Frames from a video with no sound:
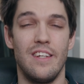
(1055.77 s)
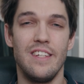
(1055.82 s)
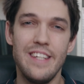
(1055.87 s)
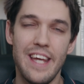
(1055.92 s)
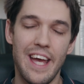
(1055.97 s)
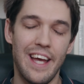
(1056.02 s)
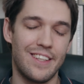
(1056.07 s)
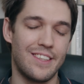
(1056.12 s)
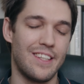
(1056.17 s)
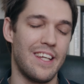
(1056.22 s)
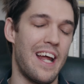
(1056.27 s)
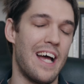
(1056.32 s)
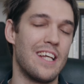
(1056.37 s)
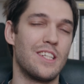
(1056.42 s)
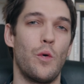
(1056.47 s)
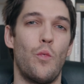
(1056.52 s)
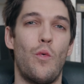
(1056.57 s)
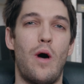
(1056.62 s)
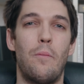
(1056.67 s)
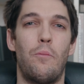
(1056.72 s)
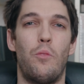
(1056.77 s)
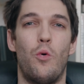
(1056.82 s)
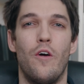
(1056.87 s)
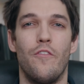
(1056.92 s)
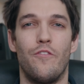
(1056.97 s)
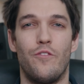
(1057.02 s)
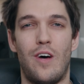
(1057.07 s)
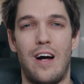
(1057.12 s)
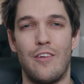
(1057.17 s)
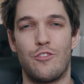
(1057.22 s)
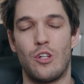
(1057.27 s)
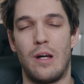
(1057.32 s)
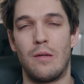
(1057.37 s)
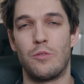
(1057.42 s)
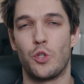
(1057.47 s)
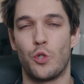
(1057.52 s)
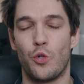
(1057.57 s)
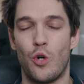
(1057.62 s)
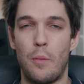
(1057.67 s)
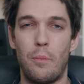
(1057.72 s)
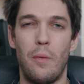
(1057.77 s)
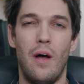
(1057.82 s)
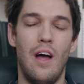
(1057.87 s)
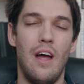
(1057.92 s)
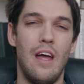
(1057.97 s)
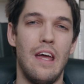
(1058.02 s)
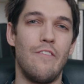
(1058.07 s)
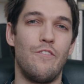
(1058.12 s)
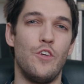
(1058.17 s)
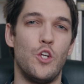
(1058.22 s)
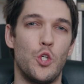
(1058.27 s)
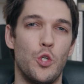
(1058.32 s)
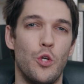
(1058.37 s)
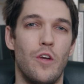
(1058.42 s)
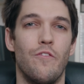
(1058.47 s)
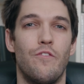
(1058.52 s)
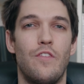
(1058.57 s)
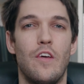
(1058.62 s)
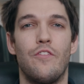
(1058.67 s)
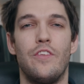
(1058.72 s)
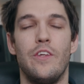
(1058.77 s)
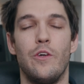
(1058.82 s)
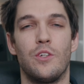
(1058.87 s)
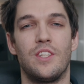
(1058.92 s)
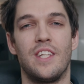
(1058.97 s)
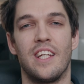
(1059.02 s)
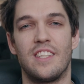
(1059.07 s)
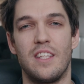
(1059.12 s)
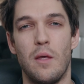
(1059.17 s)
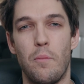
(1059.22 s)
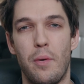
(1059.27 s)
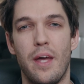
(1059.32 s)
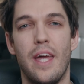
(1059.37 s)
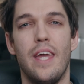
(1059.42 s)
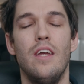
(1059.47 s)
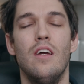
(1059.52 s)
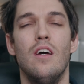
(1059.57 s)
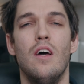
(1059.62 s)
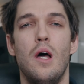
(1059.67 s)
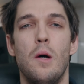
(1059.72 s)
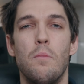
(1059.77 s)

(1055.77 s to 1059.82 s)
Yes, it has a 1.5 times crop if you shoot in 50 or 60p,